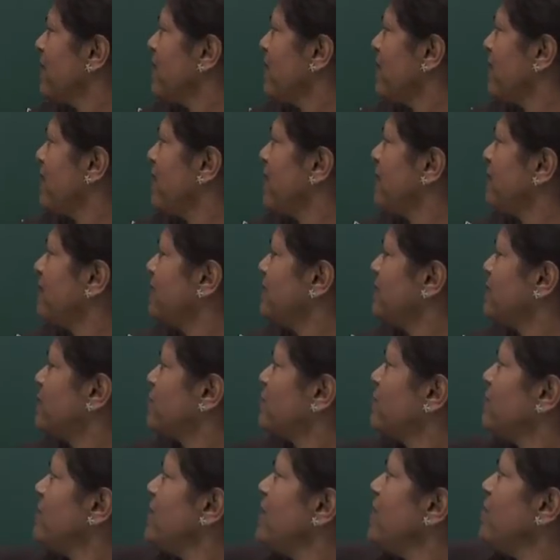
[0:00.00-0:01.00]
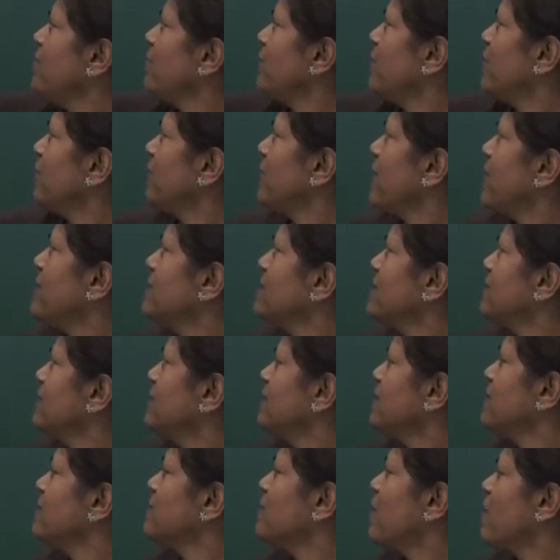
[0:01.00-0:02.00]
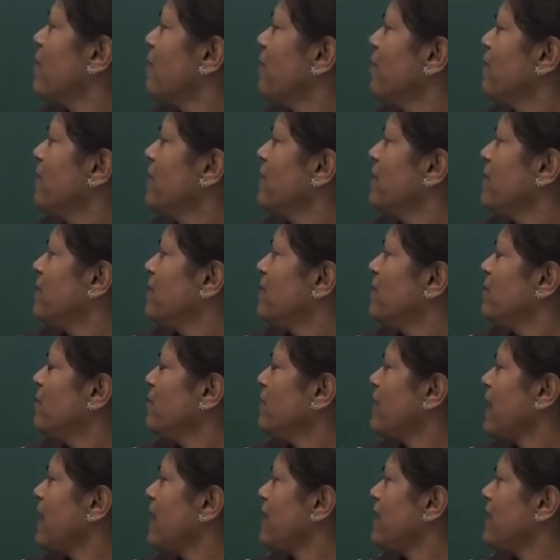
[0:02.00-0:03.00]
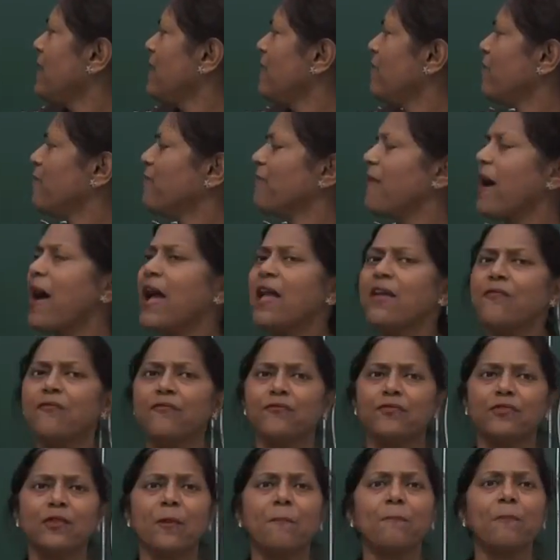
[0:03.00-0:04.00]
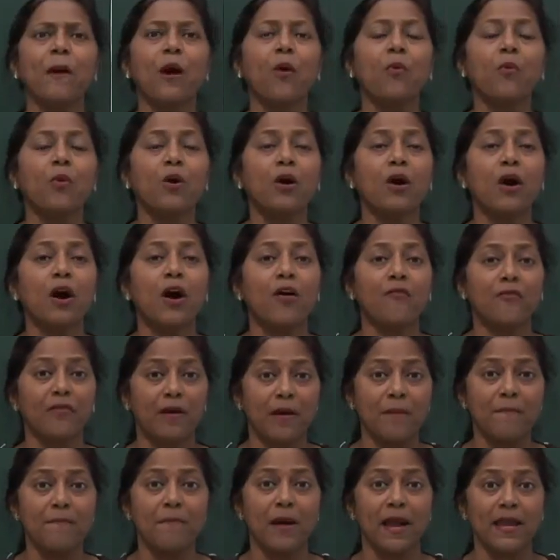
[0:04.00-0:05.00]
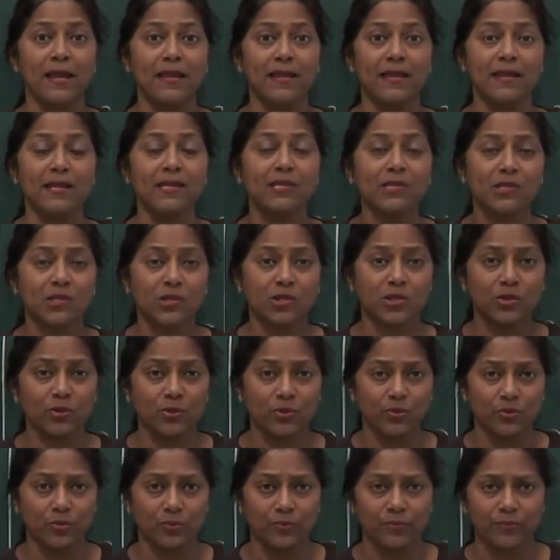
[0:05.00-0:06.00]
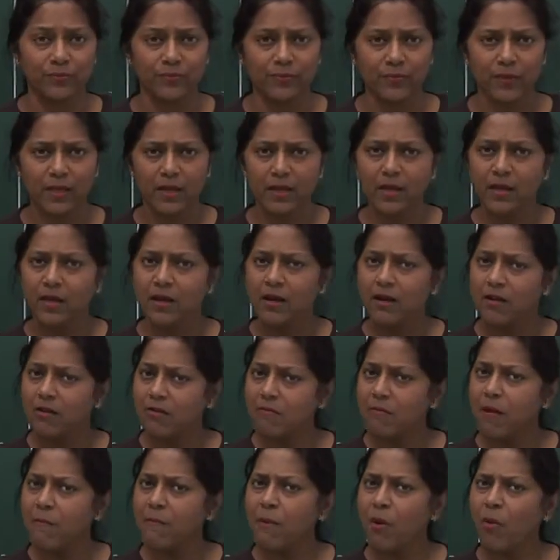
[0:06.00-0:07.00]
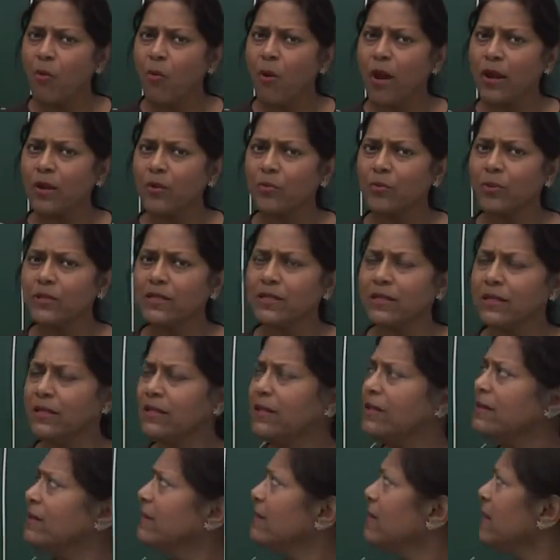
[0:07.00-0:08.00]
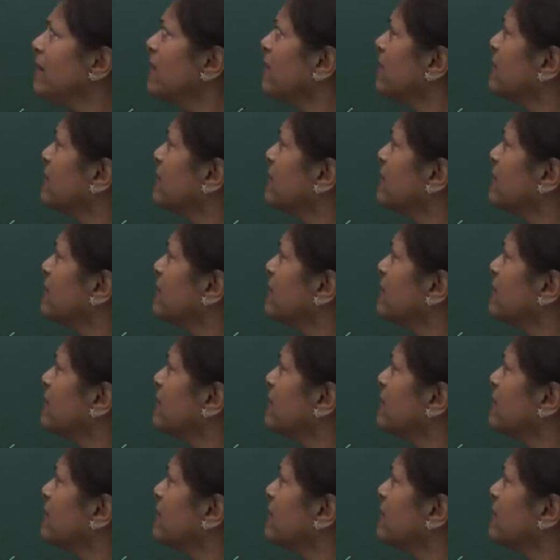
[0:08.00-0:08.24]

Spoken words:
And the 3, you can cancel this off. You get a 5, the power of a minus 2. Remember what we did the other